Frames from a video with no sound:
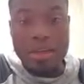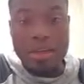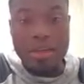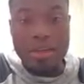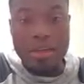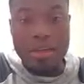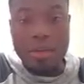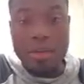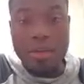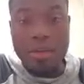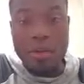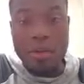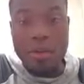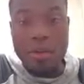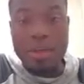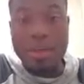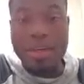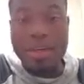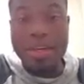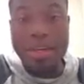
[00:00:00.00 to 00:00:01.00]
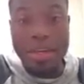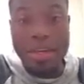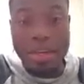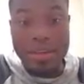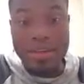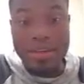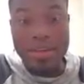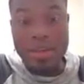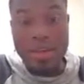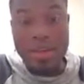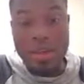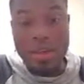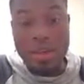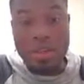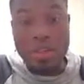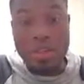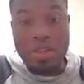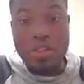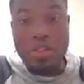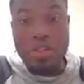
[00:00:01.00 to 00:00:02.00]
the fourth index.
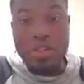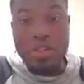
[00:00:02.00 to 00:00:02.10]
So